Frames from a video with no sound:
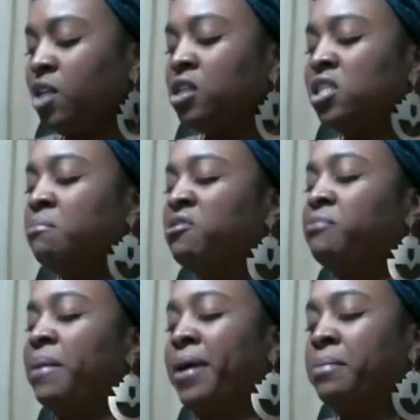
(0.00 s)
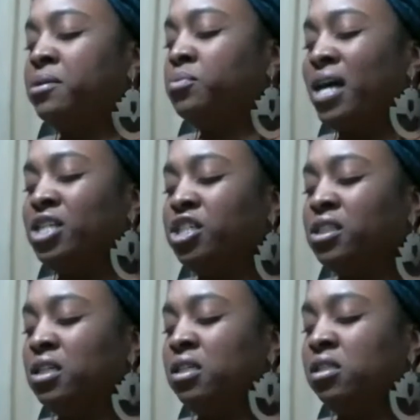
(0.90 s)
some of my babies
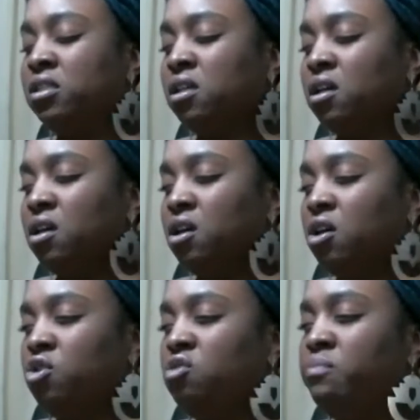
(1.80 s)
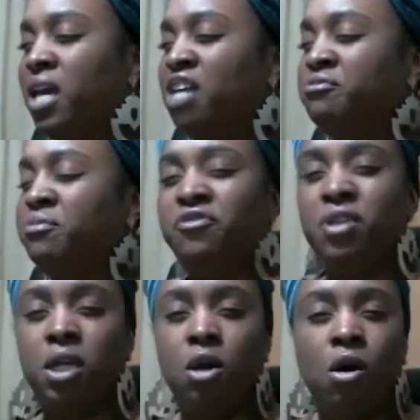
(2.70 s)
watching this you may have been
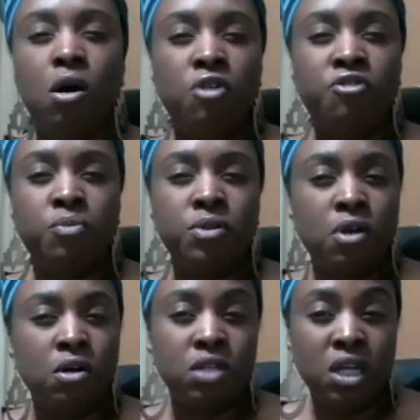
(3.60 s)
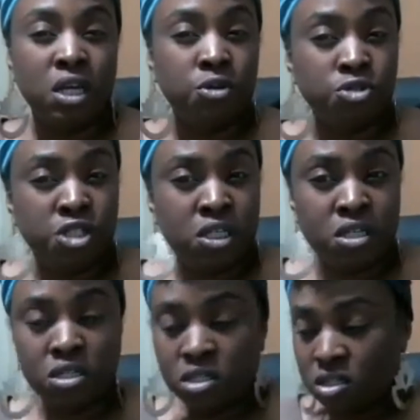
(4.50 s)
feeling off with all the
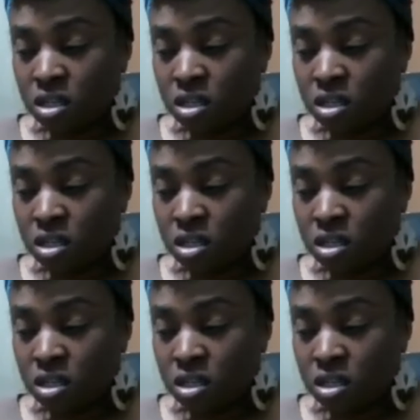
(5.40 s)
energies.